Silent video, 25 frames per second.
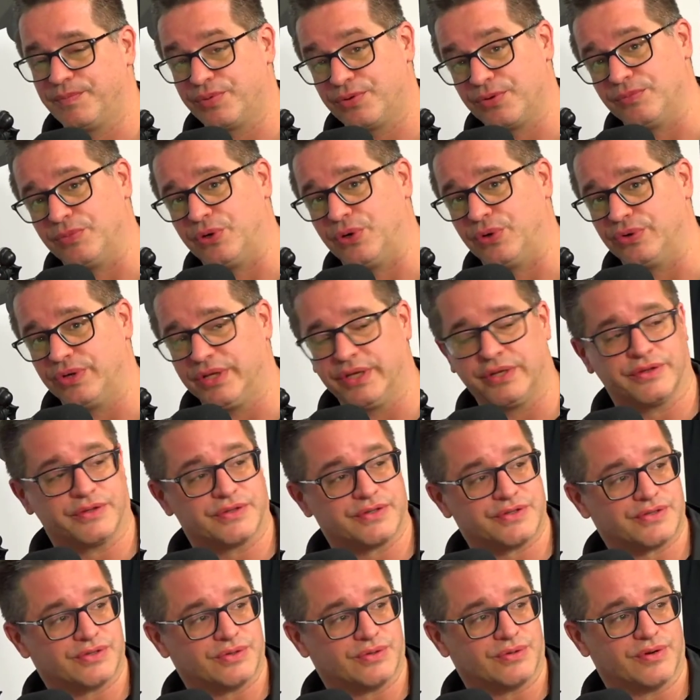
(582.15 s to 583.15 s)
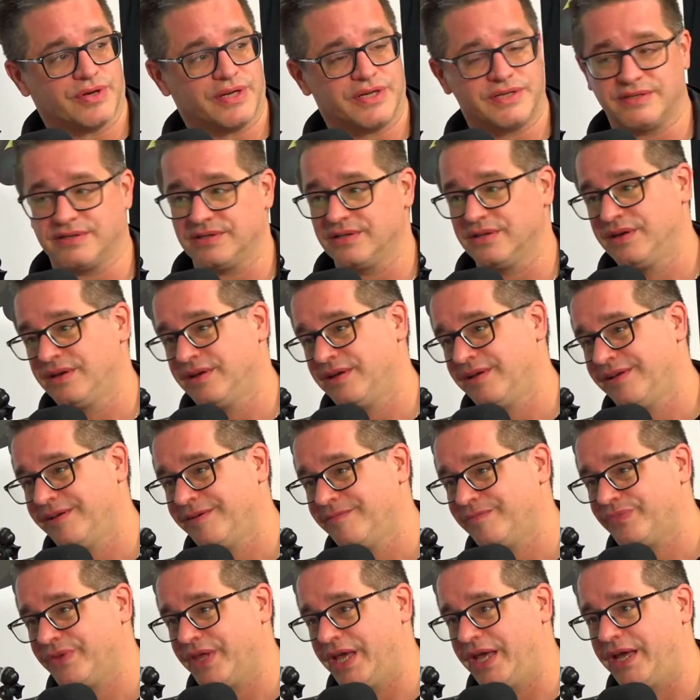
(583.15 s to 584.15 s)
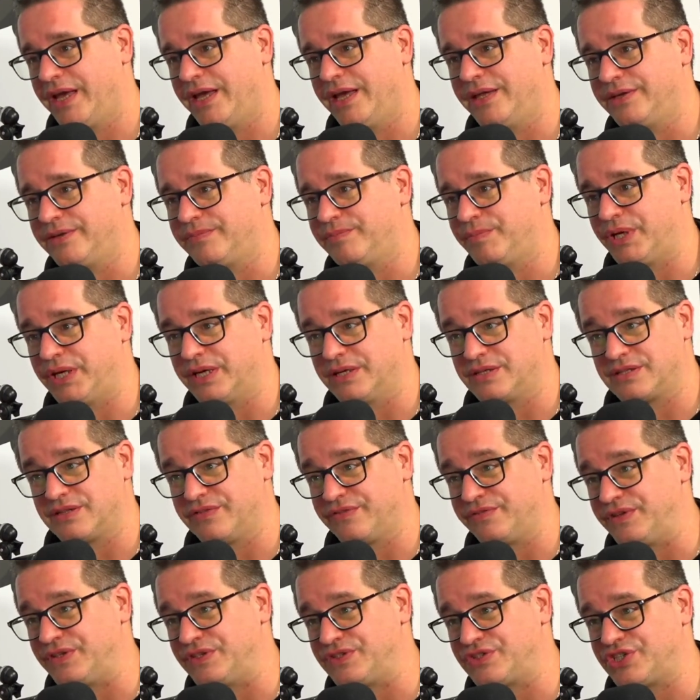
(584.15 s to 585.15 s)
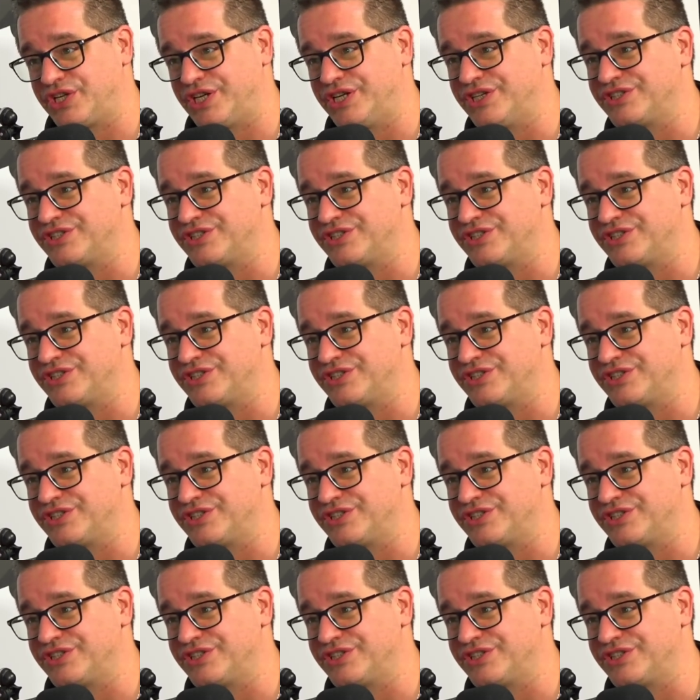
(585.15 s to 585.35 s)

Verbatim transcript: and then promote in the stories. And because yeah.